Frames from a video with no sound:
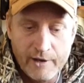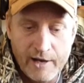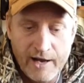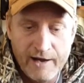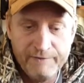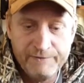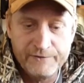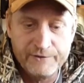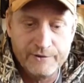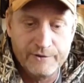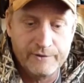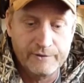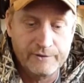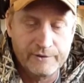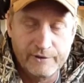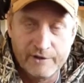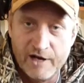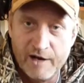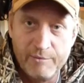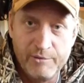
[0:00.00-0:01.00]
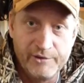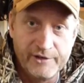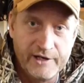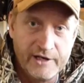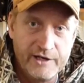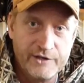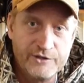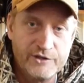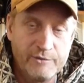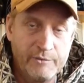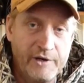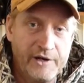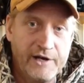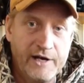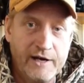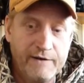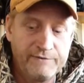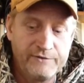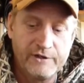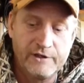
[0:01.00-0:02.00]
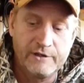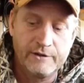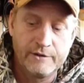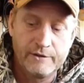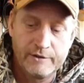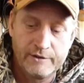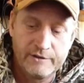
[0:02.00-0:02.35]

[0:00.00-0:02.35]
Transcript: after a couple days you might have to